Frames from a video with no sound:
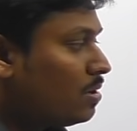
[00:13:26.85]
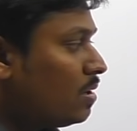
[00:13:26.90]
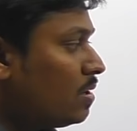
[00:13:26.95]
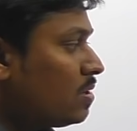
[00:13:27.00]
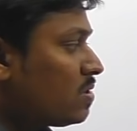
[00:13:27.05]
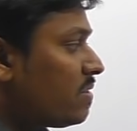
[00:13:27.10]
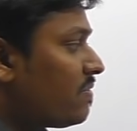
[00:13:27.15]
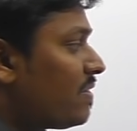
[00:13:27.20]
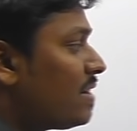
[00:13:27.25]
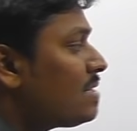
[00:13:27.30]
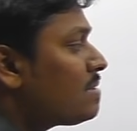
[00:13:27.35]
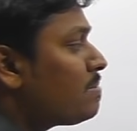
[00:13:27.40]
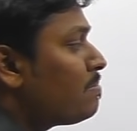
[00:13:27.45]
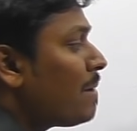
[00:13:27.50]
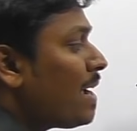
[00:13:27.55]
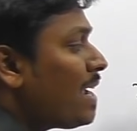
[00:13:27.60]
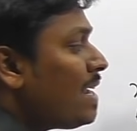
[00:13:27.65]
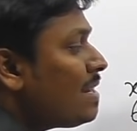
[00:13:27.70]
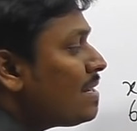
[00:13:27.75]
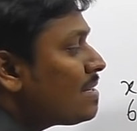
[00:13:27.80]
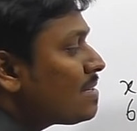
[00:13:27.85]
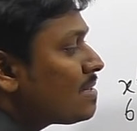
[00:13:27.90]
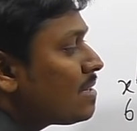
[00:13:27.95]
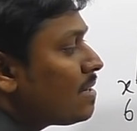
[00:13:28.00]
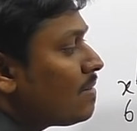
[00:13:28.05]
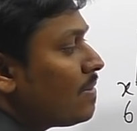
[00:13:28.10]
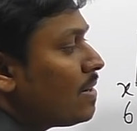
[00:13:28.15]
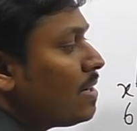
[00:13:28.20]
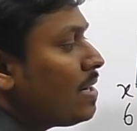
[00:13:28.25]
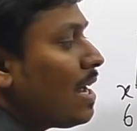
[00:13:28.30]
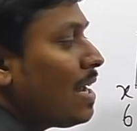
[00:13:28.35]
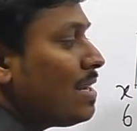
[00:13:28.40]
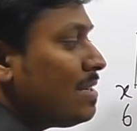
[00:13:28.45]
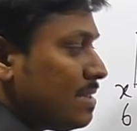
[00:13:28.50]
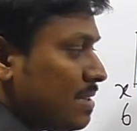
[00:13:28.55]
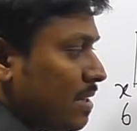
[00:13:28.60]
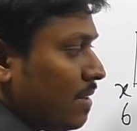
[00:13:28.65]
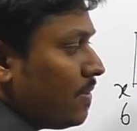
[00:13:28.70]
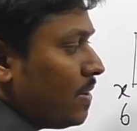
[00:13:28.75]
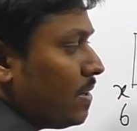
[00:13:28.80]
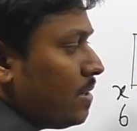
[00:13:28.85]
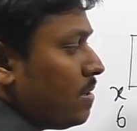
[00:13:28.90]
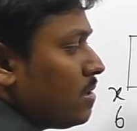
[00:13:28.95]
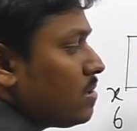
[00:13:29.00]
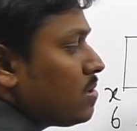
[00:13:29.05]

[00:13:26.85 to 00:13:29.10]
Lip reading: So friends, minus 7 and 7.